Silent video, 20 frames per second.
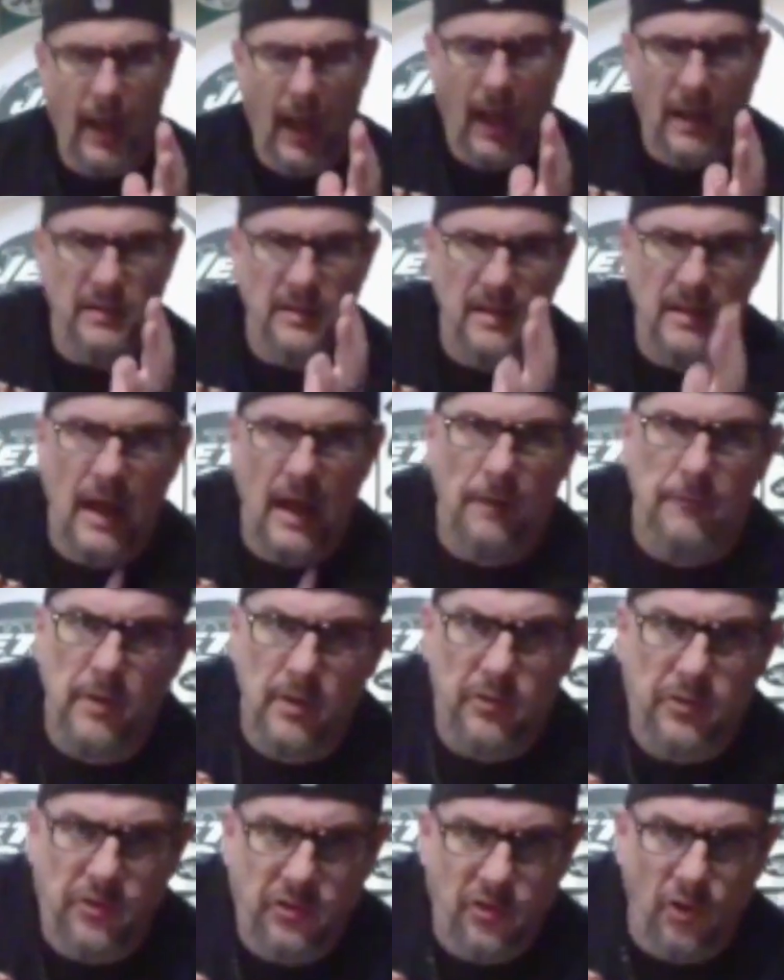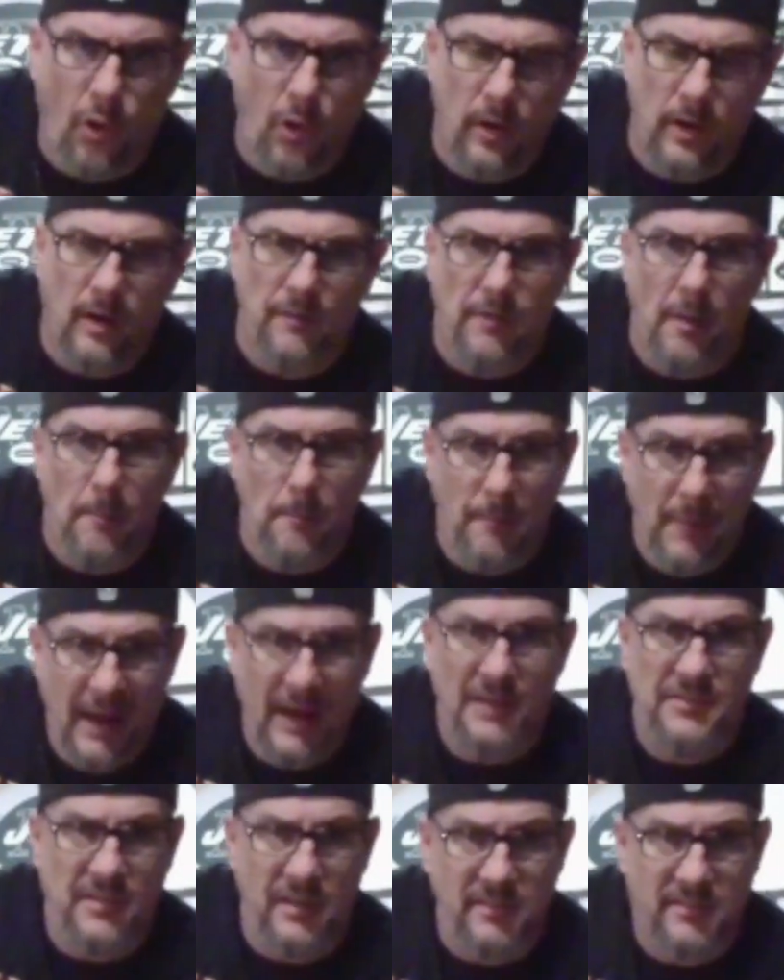It never short of
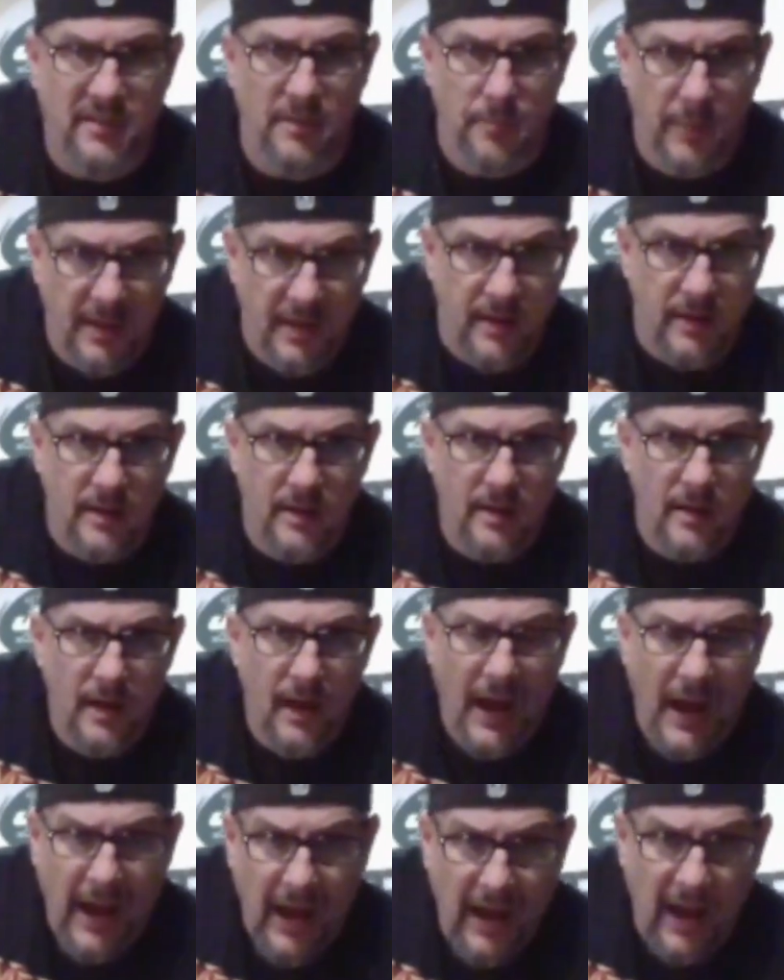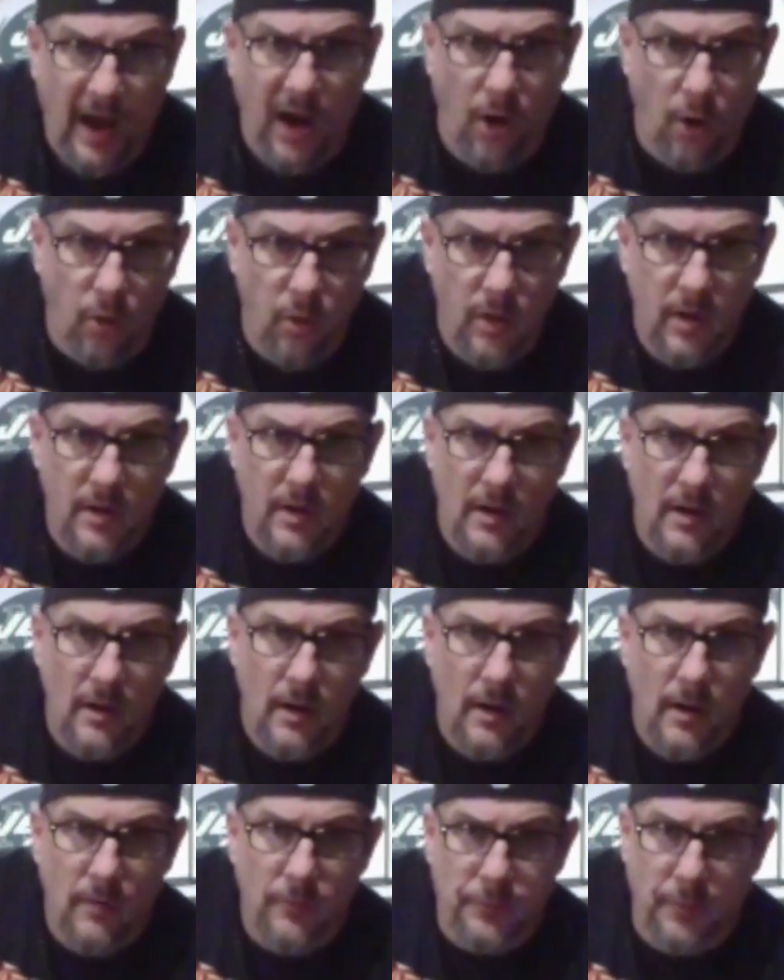amazing to me how,
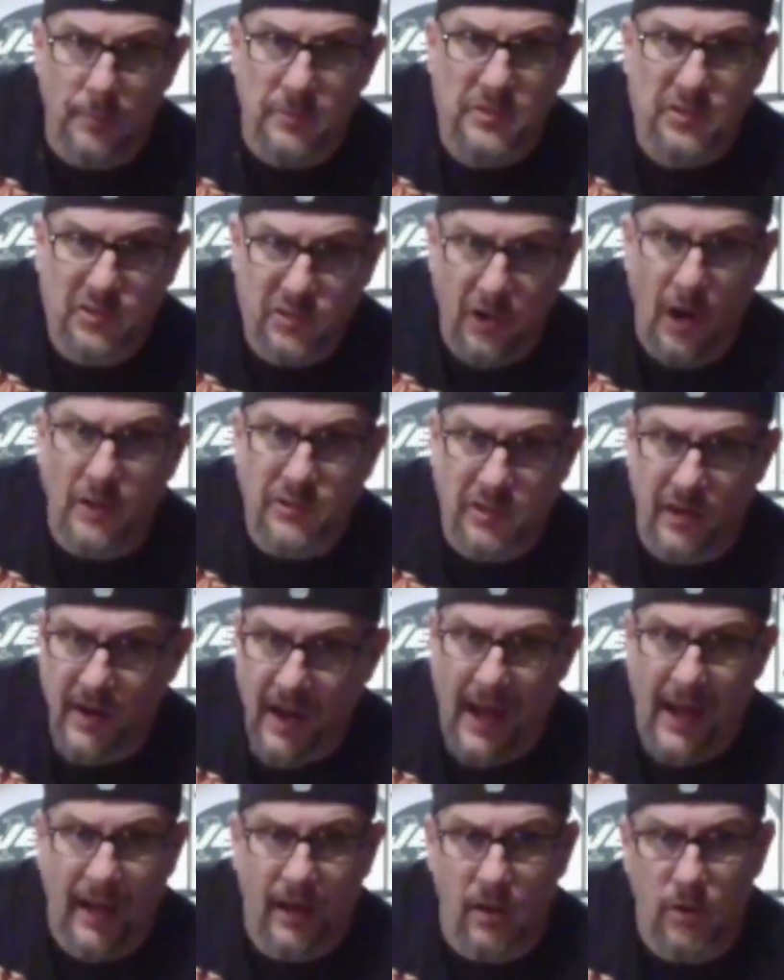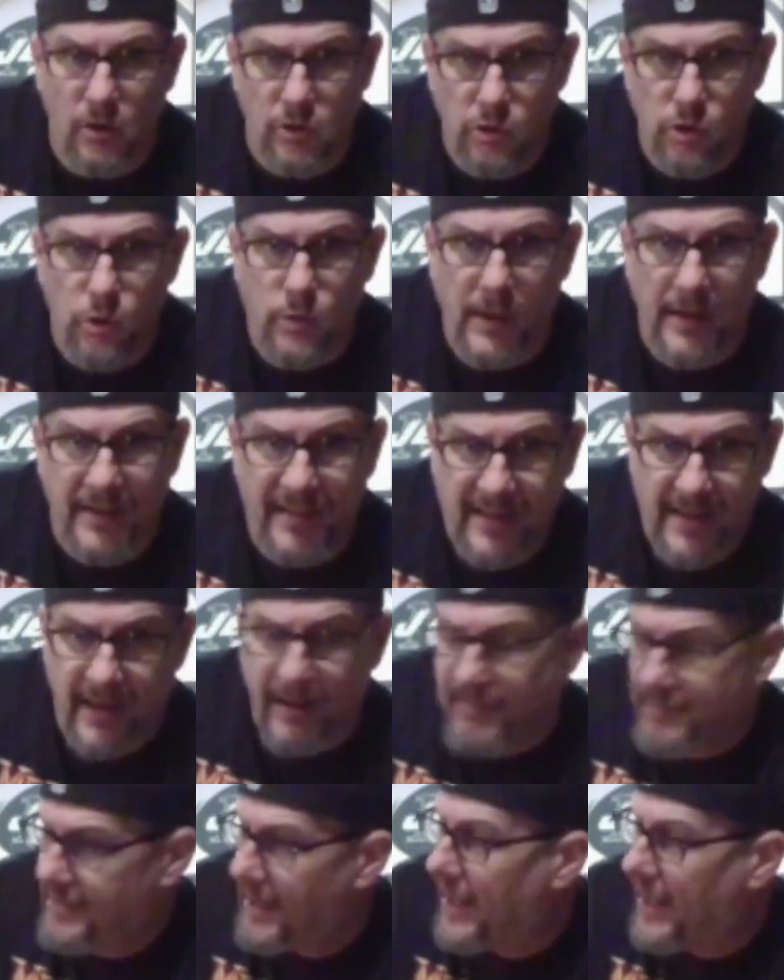from such an angle, you can kick